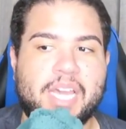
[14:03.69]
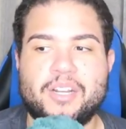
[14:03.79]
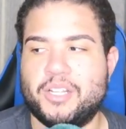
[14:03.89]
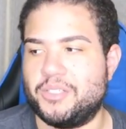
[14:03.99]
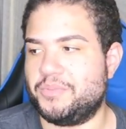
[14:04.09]
I
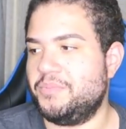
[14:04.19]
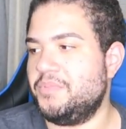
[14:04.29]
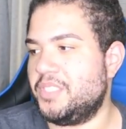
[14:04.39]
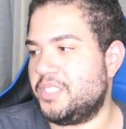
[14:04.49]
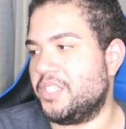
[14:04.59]
don't know,
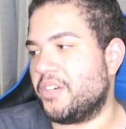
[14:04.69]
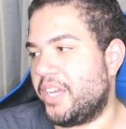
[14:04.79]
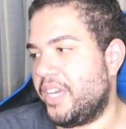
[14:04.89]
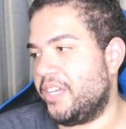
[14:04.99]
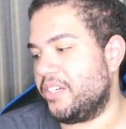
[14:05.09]

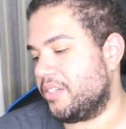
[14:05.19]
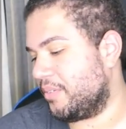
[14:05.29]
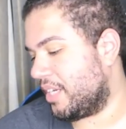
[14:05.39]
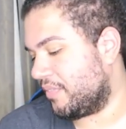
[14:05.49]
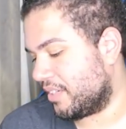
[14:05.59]
disintegrate or
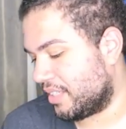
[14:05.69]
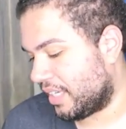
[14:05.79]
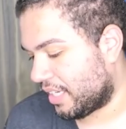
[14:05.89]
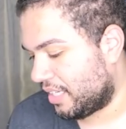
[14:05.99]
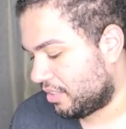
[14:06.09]
whatever.
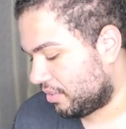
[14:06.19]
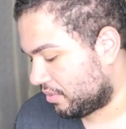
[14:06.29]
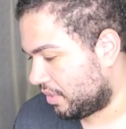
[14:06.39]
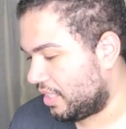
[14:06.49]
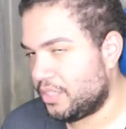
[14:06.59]
Like
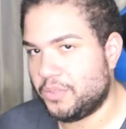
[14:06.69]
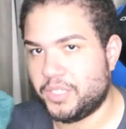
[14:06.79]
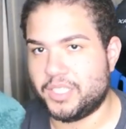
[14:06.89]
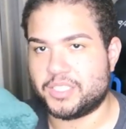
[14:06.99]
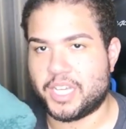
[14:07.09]
it'll,
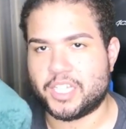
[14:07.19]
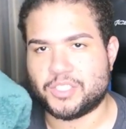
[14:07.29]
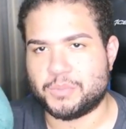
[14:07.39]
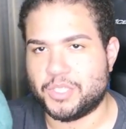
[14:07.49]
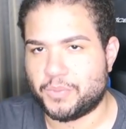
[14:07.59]
it'll, it's
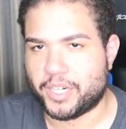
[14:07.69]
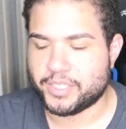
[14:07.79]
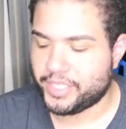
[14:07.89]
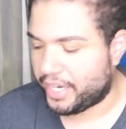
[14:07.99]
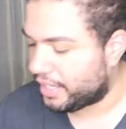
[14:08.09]
got some good wear
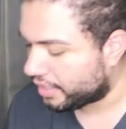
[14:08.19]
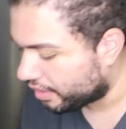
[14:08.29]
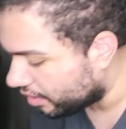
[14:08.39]
and tear in